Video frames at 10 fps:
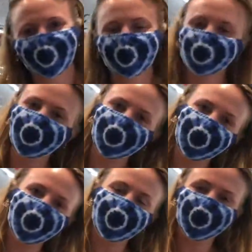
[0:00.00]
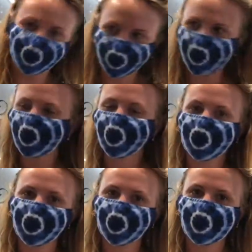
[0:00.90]
we're here today. What are
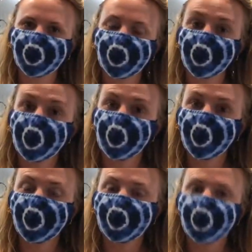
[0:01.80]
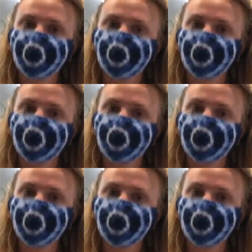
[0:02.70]
we trying to